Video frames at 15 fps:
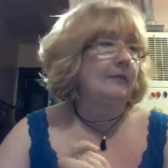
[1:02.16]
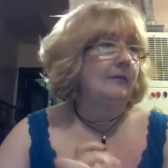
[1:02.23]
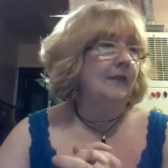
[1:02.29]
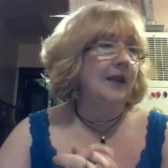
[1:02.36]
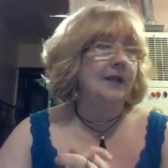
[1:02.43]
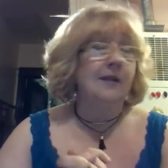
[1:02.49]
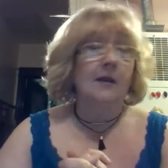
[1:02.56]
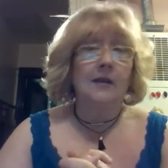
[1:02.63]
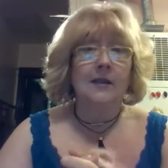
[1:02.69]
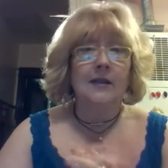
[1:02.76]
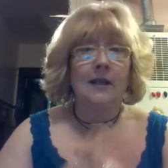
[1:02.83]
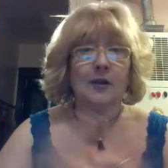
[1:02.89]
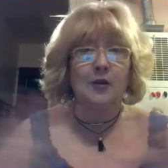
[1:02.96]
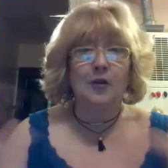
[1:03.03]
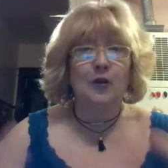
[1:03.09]
As long as I
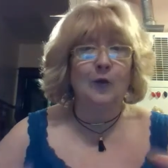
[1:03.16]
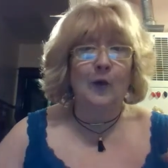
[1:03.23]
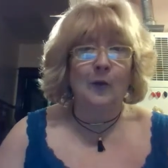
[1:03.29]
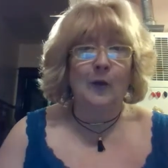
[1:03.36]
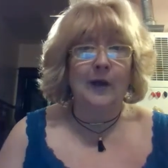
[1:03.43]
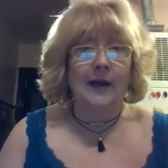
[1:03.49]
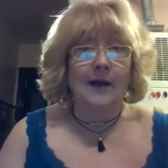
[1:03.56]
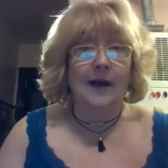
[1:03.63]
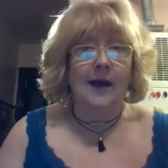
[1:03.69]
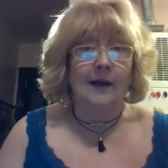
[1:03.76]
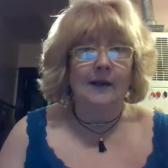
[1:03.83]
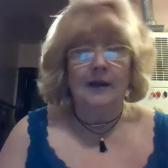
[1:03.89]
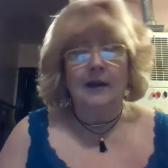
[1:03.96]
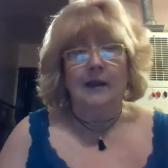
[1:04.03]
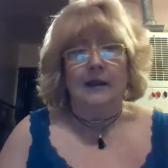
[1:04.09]
can chew on what I
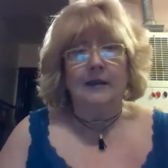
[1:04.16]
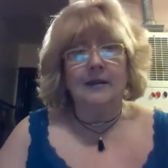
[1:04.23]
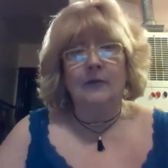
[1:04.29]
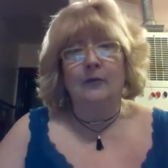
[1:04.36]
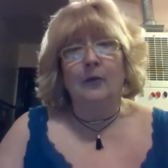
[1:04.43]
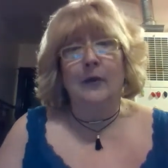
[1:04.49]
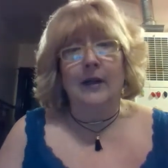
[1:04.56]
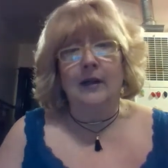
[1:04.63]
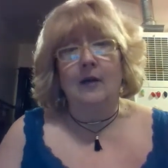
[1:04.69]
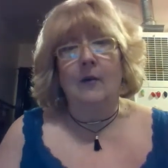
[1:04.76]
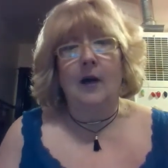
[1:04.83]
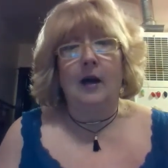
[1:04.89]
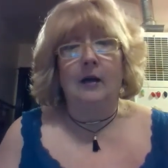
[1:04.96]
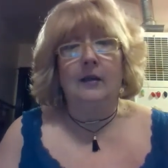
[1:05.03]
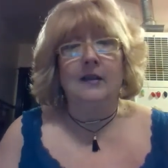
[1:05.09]
got, except for when I go
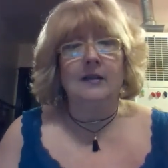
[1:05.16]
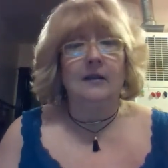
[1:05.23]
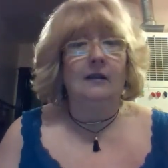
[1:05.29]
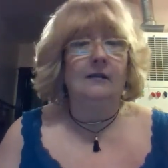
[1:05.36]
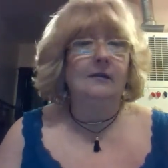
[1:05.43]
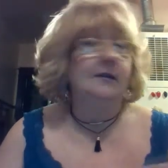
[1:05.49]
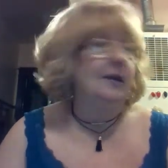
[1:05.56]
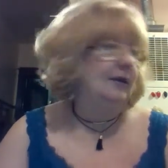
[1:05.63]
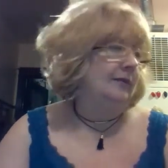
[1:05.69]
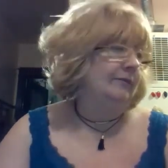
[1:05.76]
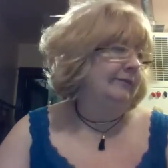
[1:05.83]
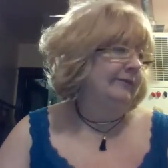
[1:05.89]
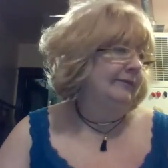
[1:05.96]
out. So, you know.